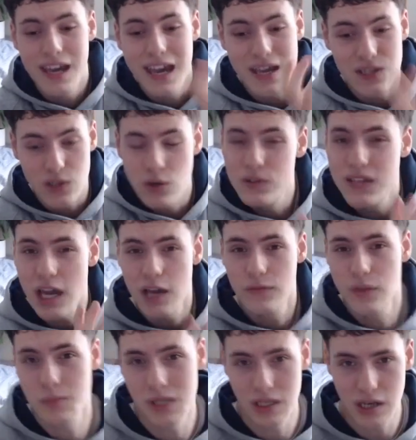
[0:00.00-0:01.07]
it's good to
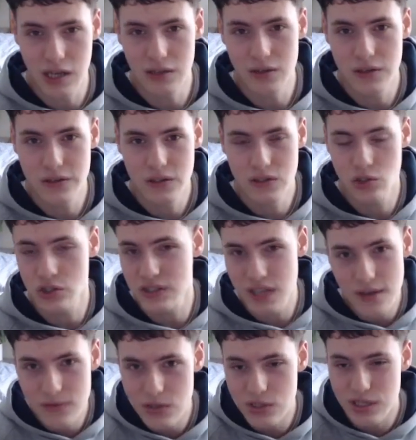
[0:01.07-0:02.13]
have them in an alias. Just
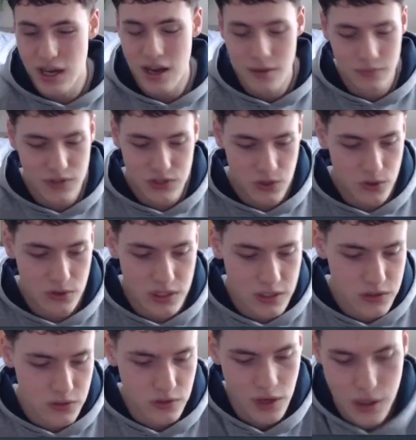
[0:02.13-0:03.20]
saves you time, there's no
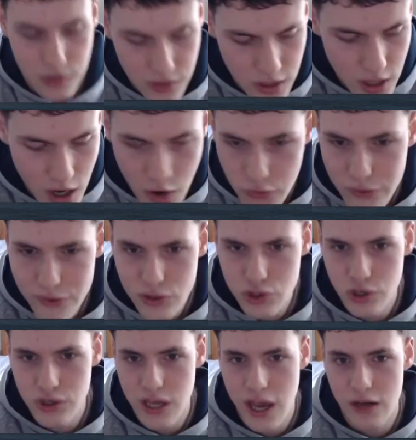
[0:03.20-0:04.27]
need to. And I'll quickly
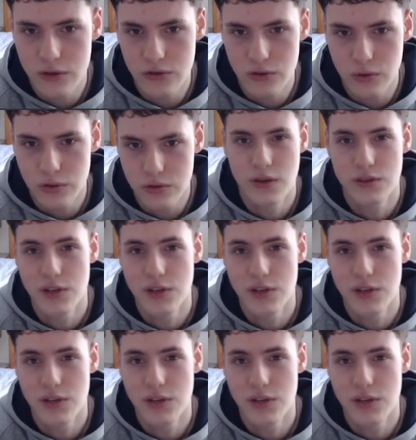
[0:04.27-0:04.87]
show you how to do it.